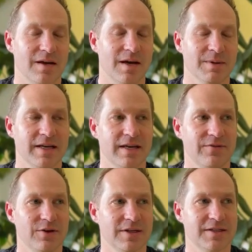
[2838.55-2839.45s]
I'm gonna give
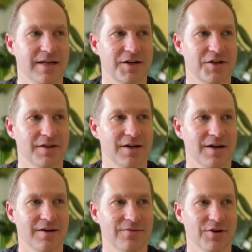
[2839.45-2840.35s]
you a section
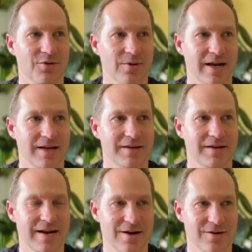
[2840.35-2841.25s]
of the grant
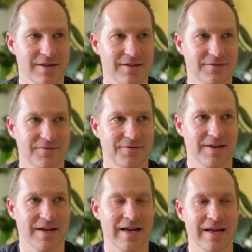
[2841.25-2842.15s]
narrative,
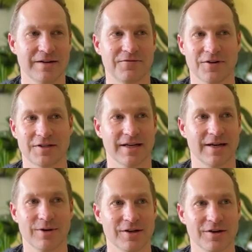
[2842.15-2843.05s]
and first thing I
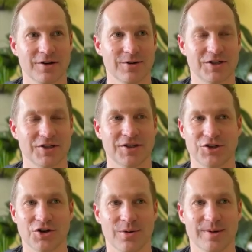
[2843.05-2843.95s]
want you to do is just
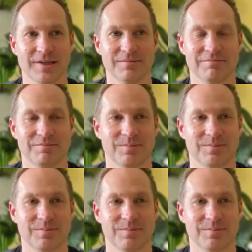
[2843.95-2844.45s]
determine